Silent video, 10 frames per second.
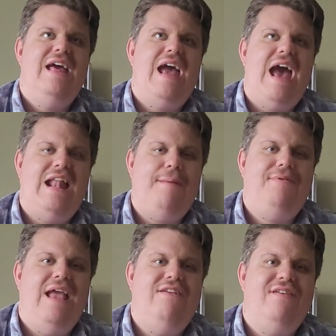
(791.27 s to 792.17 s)

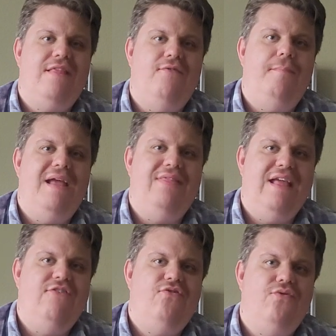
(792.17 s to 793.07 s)
adaptation that would be
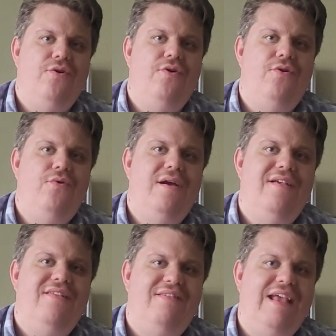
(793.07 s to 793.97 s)
the true
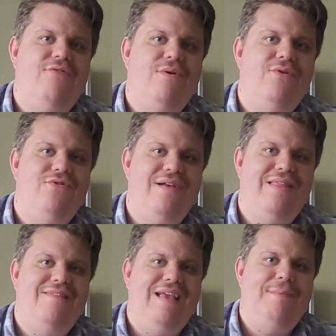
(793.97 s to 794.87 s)
sequel
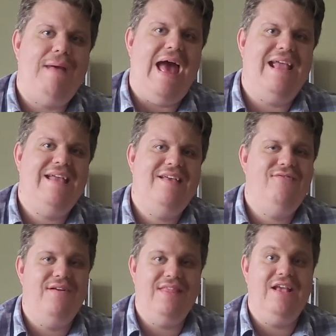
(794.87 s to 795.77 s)
trilogy back
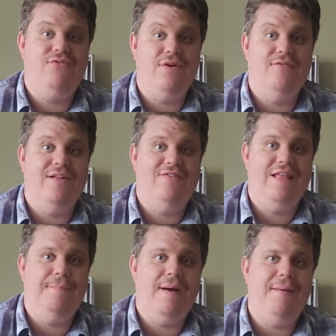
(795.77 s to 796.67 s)
when these were
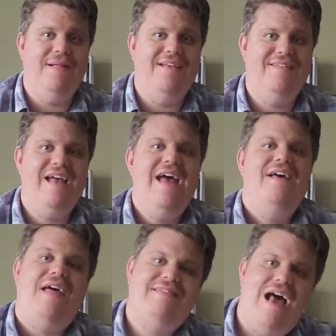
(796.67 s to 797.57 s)
originally published.
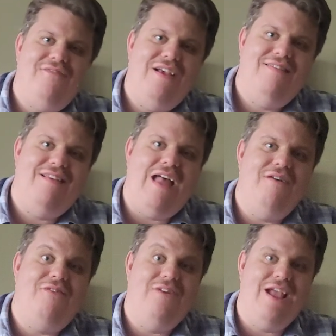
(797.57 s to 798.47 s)
That's obviously
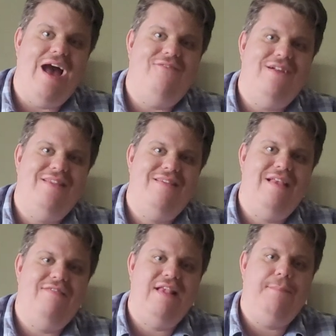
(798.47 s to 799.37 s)
not what we got once
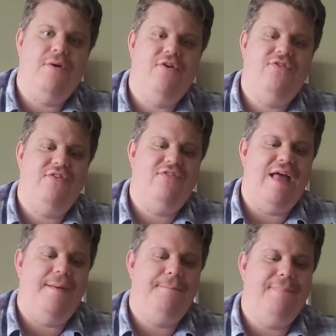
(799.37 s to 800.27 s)
Disney purchased
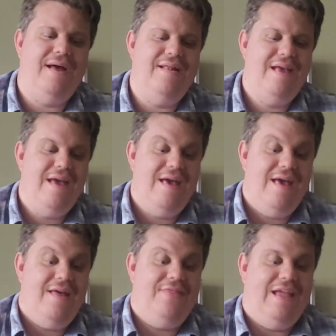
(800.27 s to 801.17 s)
them, but
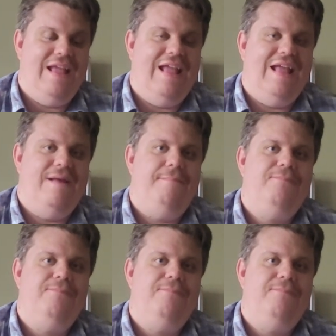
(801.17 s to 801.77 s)
the